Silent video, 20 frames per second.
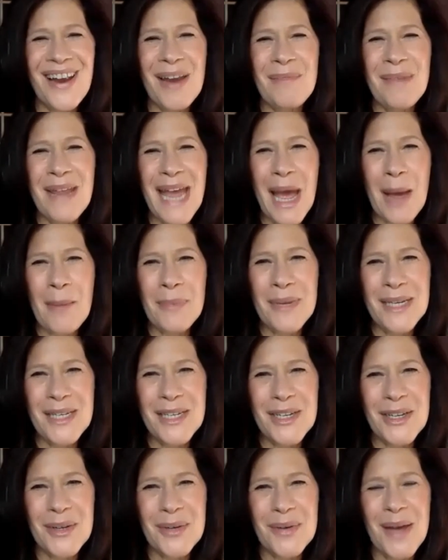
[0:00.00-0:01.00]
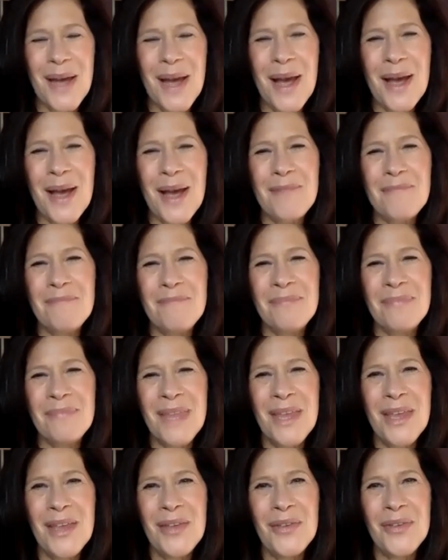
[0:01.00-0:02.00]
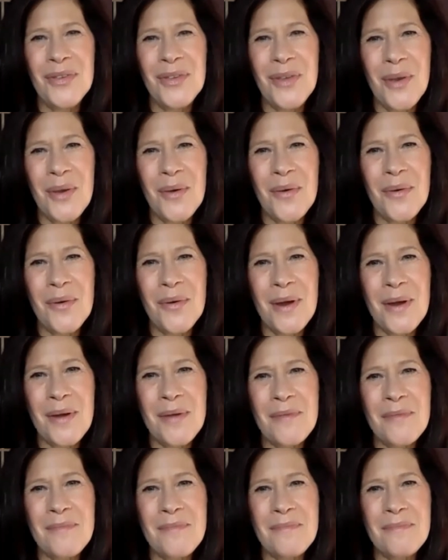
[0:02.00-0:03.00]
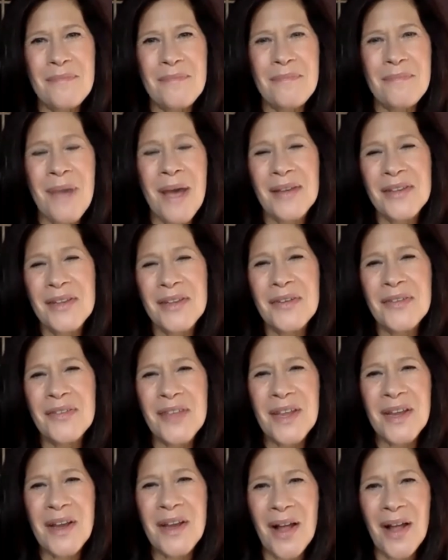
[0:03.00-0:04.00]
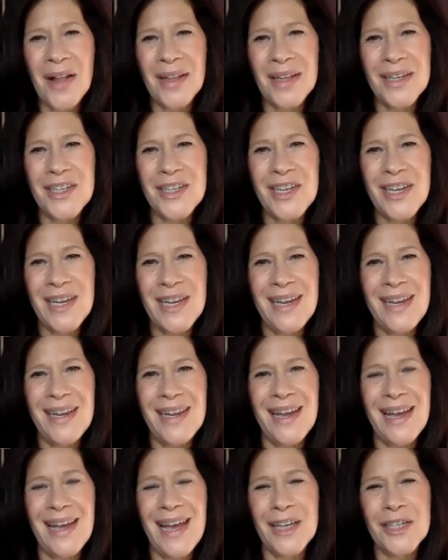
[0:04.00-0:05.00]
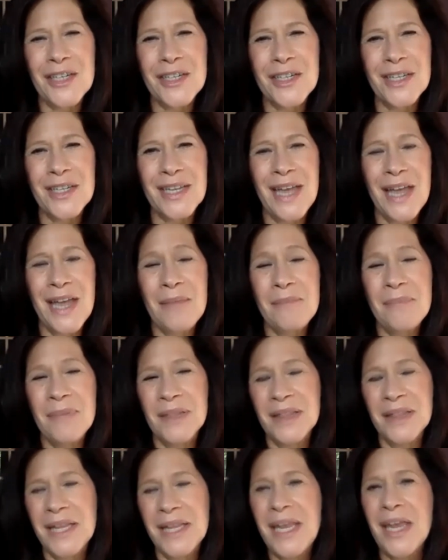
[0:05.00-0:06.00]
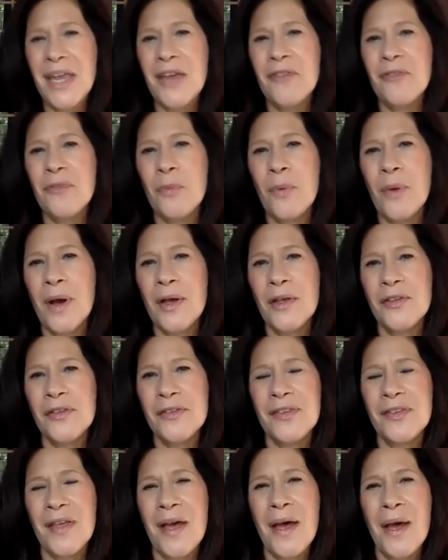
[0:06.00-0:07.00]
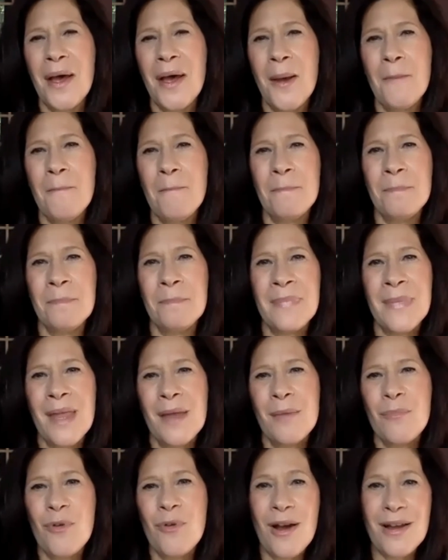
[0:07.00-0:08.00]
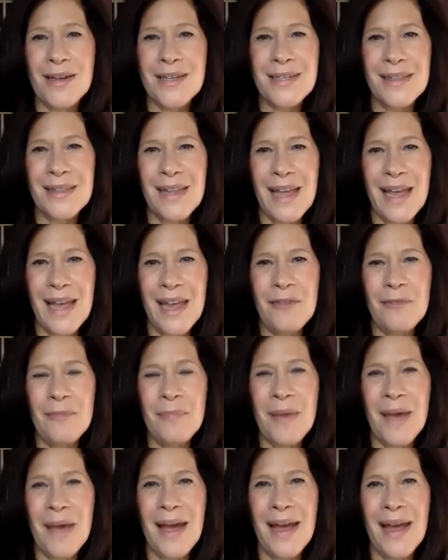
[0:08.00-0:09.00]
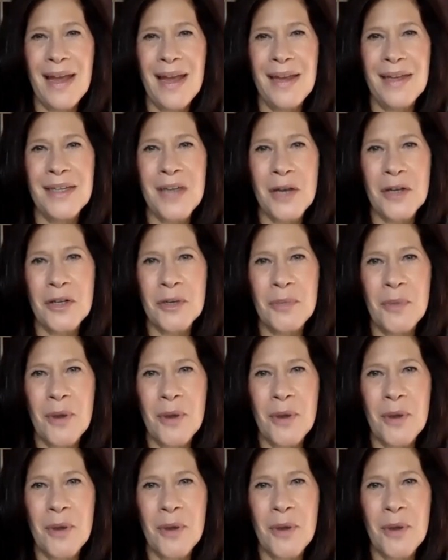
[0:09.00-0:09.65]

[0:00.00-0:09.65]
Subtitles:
I'd be happy to. So positive psychology, actually, I believe, was brought to life by Dr.